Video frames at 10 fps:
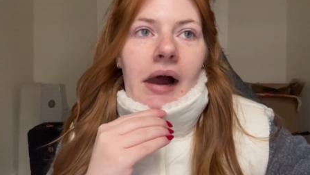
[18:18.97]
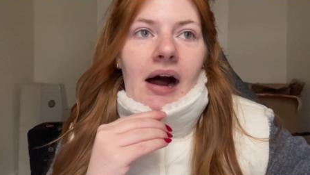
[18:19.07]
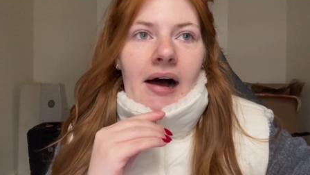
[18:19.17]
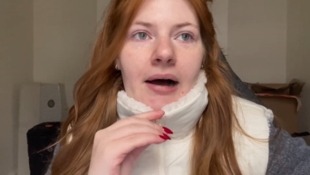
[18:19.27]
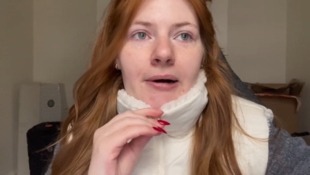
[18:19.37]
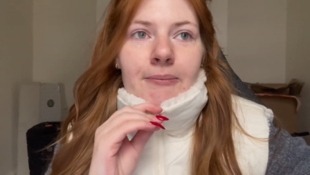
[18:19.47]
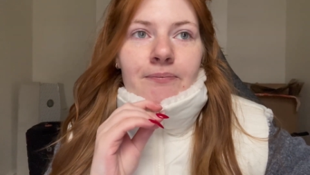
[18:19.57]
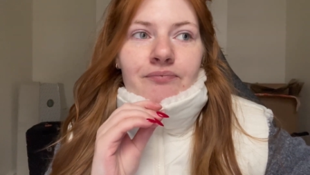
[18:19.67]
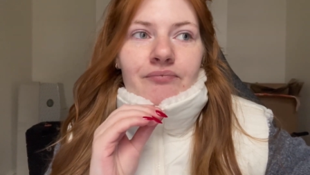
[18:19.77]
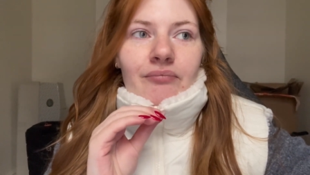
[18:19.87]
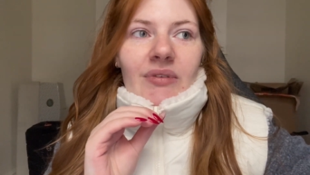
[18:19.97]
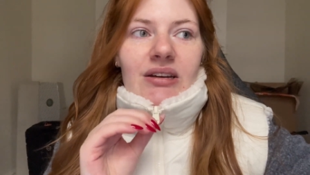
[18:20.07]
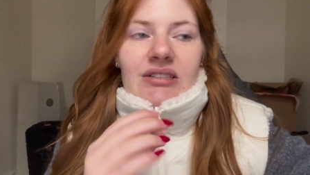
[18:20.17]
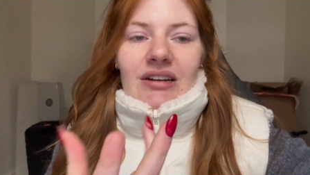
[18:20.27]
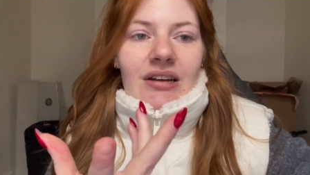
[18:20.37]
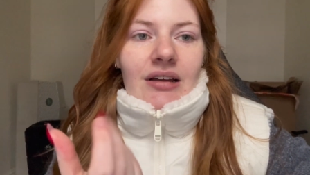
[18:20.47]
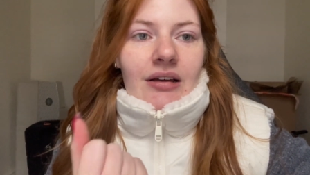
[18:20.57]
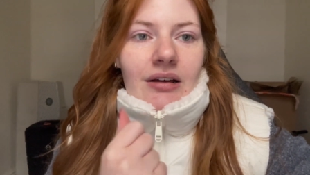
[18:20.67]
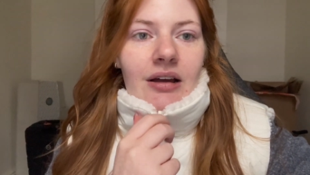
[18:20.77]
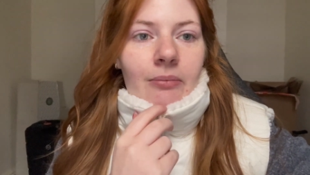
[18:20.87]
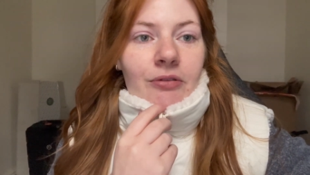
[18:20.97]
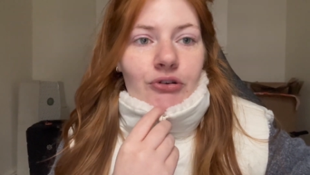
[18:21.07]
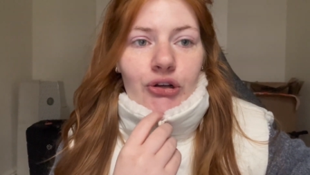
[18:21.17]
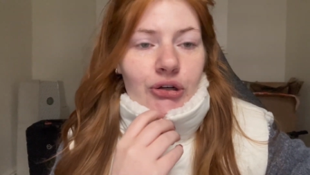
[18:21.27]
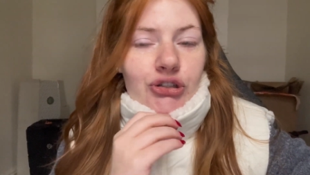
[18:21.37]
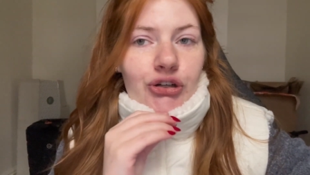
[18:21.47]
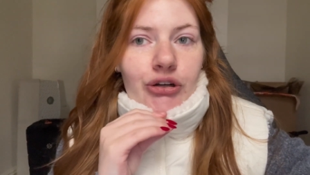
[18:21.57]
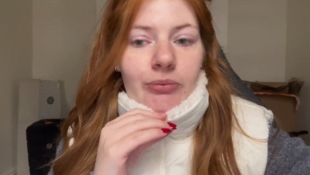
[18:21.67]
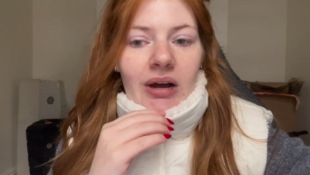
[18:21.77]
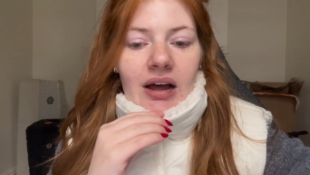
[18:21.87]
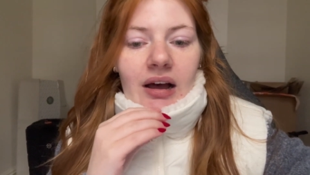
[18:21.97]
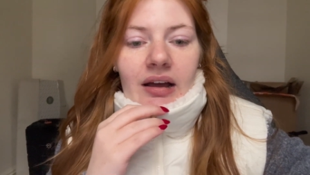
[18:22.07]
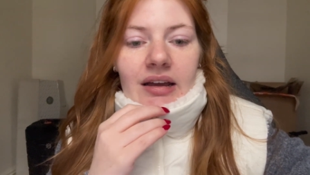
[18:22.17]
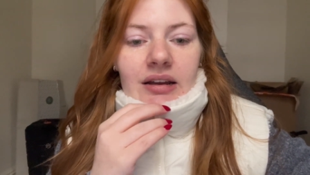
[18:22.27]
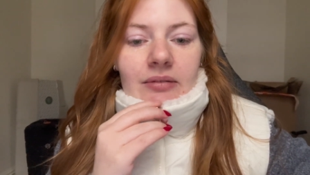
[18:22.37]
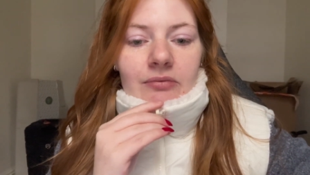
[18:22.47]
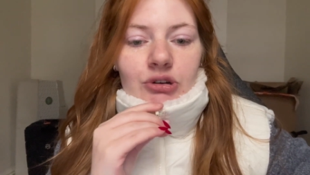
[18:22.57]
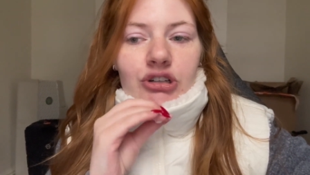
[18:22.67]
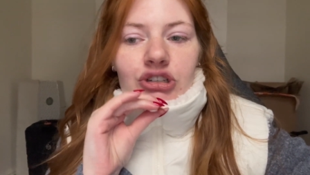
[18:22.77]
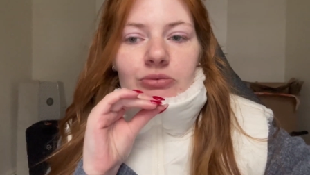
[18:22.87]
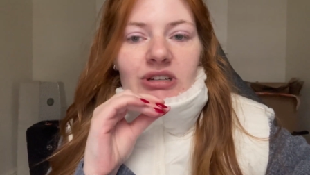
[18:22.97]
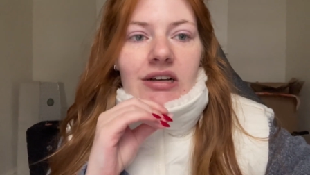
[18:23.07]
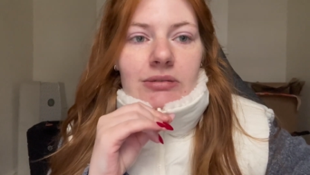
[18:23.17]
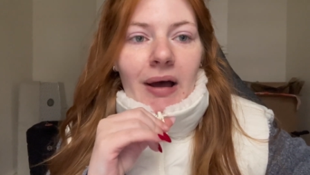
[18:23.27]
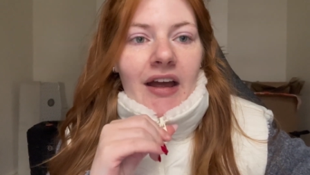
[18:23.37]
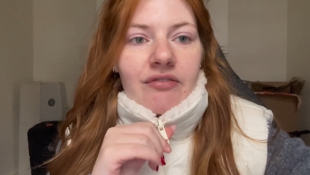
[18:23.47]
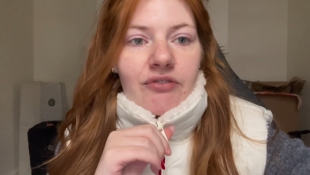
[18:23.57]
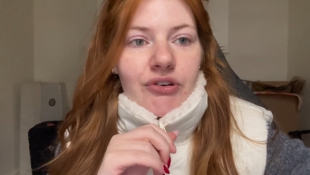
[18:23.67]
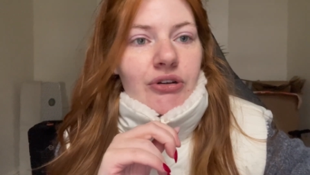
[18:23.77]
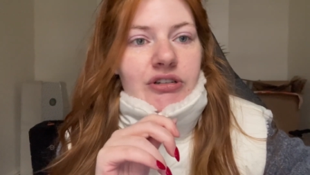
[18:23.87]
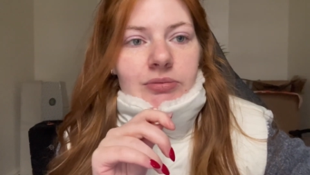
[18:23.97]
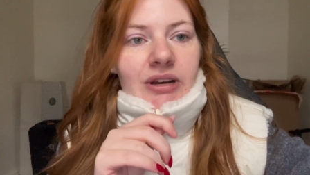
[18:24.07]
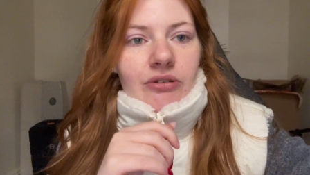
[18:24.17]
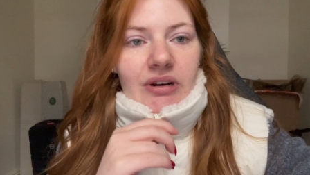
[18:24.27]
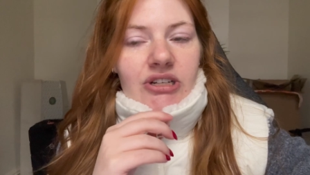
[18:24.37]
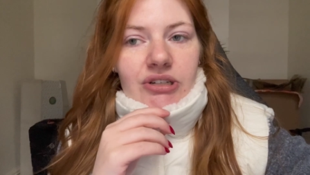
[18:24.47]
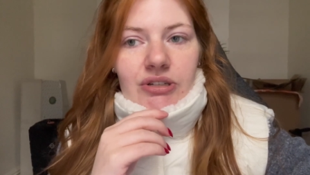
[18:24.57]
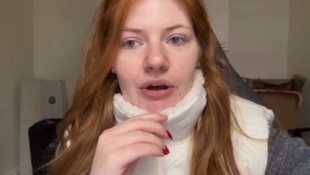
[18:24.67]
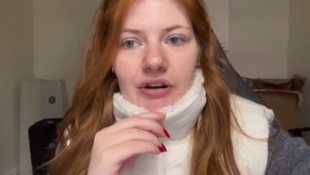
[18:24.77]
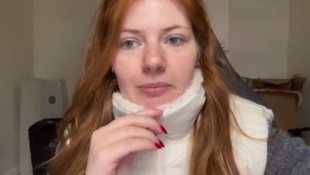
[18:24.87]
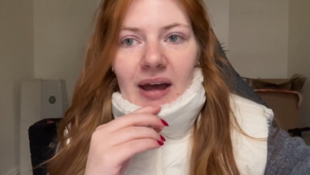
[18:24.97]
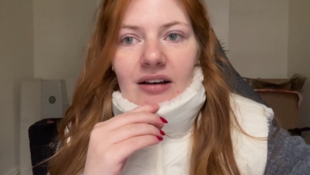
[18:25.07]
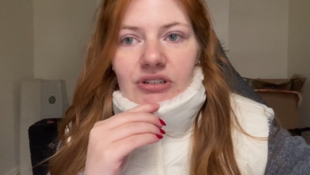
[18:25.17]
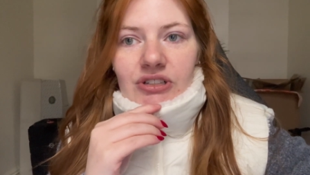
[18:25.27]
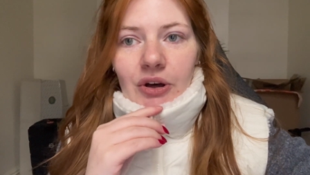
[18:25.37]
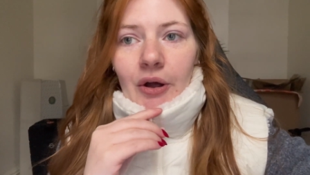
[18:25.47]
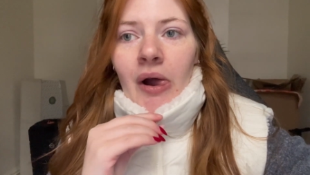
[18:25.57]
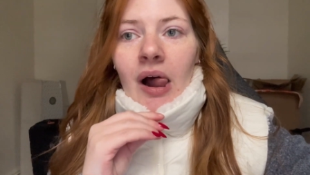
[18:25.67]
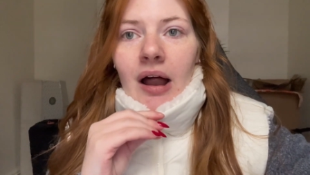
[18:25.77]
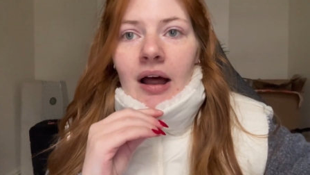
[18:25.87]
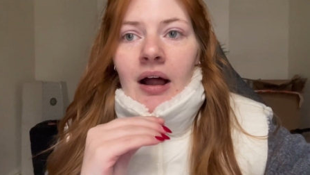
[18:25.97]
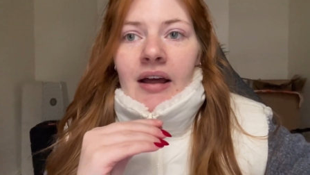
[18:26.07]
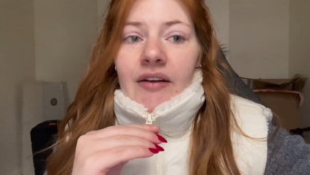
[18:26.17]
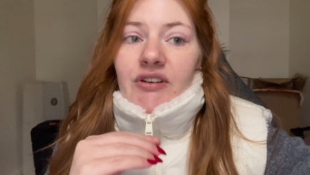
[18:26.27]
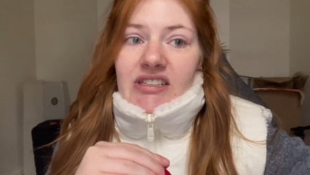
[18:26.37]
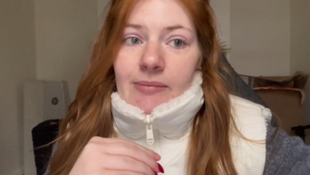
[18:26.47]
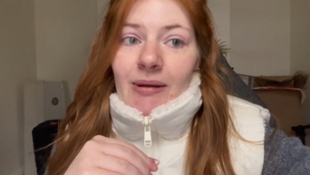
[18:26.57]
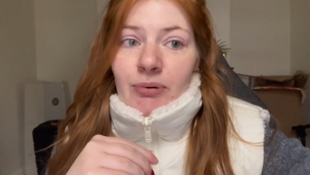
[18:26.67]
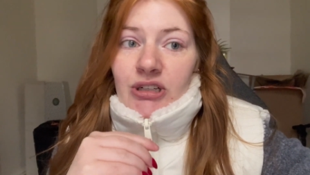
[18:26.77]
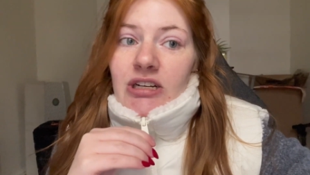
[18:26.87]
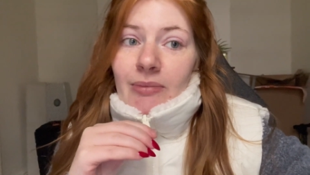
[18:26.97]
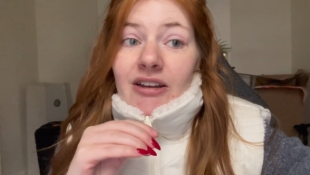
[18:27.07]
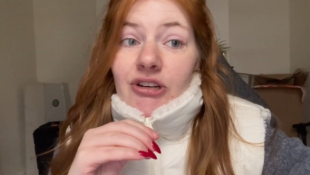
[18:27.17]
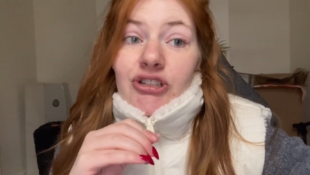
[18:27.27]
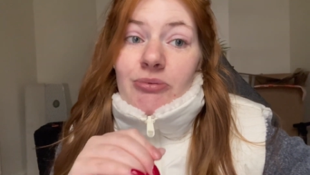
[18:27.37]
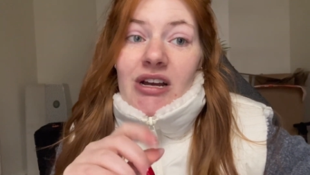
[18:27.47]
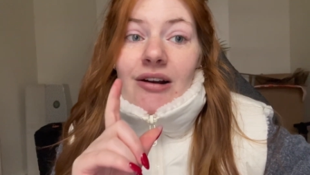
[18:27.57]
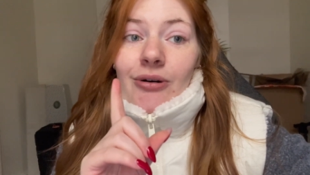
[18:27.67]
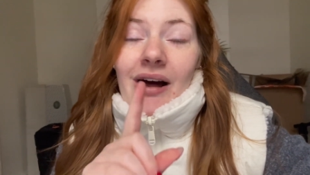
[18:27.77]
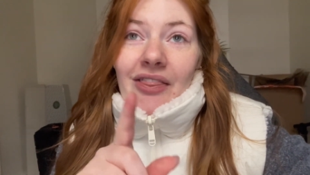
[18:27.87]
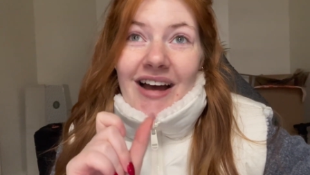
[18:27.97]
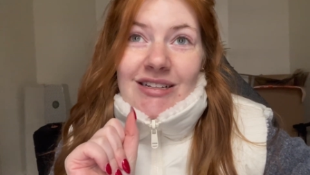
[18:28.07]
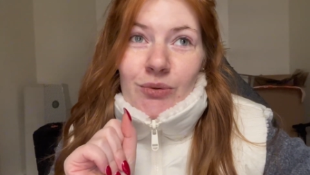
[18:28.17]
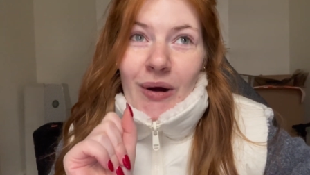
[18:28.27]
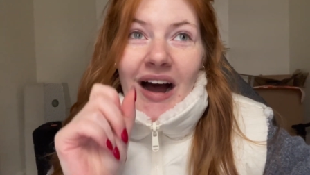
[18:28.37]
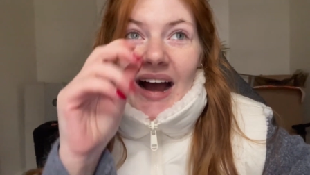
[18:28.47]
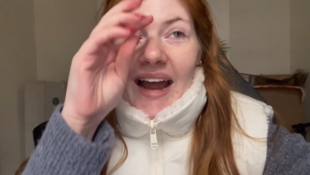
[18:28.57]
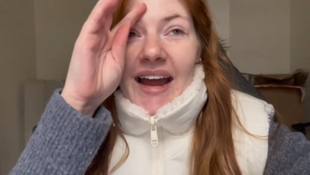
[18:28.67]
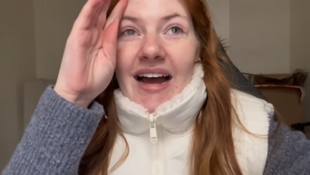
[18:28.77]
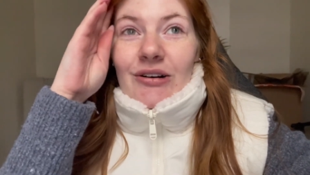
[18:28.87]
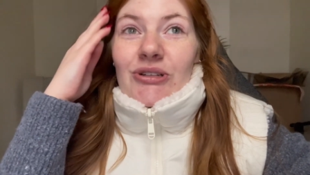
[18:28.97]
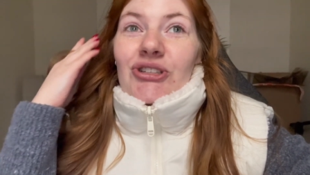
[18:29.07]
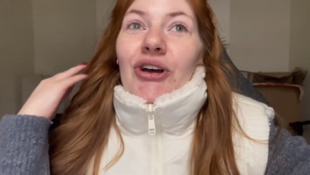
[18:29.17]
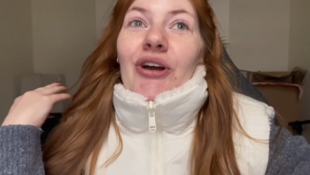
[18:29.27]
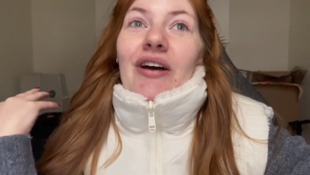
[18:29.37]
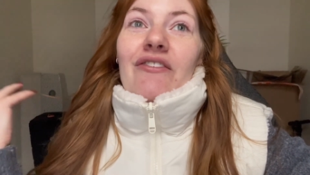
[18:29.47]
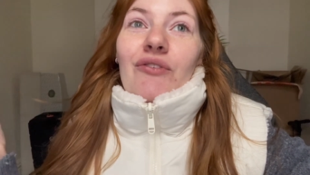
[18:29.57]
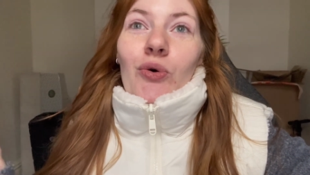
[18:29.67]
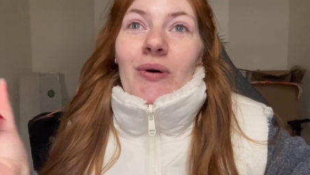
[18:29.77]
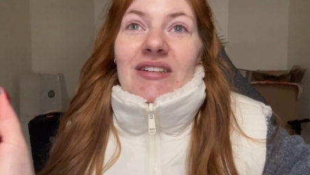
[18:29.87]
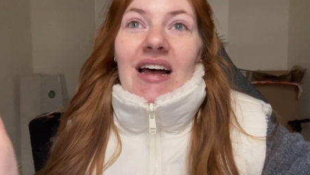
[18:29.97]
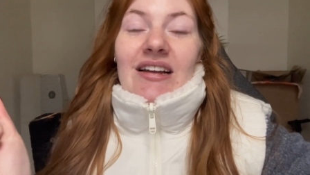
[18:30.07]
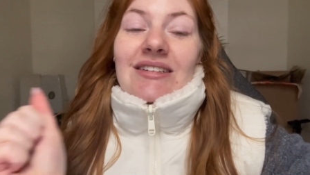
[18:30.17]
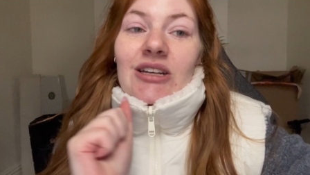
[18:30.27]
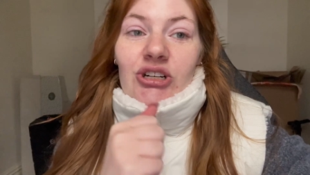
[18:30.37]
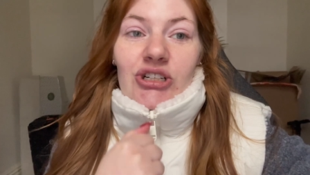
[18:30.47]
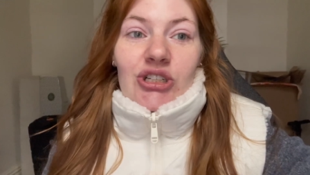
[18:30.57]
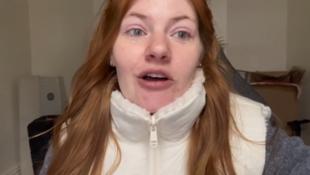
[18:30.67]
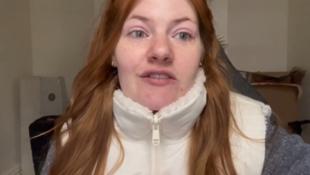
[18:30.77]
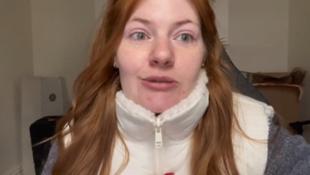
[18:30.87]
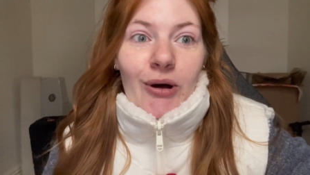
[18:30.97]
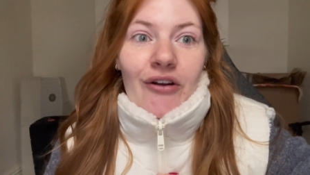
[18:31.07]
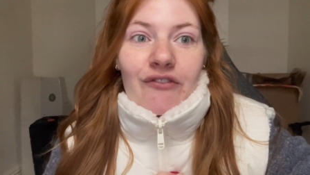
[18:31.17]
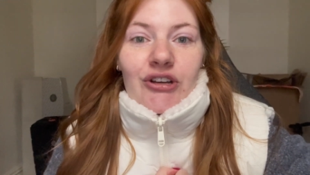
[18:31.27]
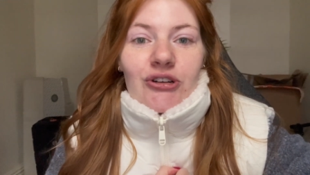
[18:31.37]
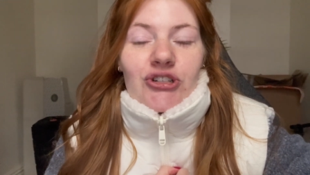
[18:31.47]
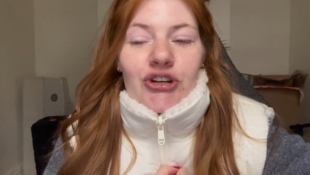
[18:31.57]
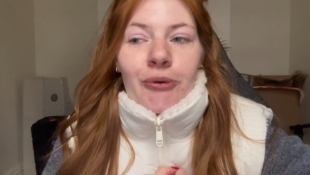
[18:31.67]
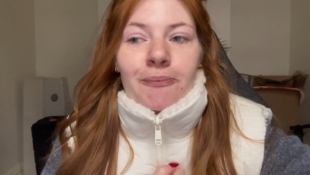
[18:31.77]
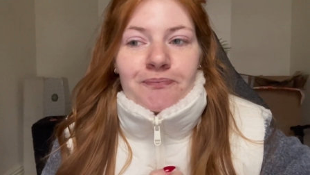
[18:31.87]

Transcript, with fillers: um, it's gonna come through YouTube. Uh, it, YouTube does pay for views when you reach a certain amount. So if you see me pushing my YouTube channel, that's why I also have always had such a soft spot for YouTube